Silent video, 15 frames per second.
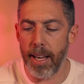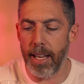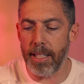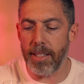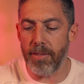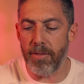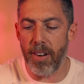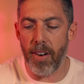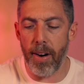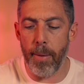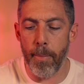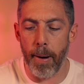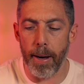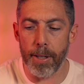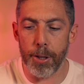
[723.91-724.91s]
It's very
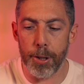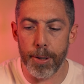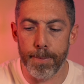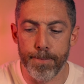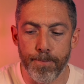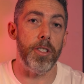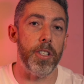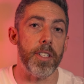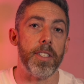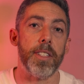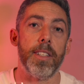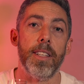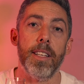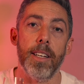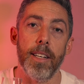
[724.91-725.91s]
much
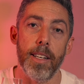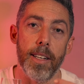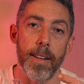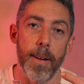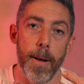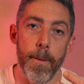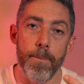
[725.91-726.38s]
just the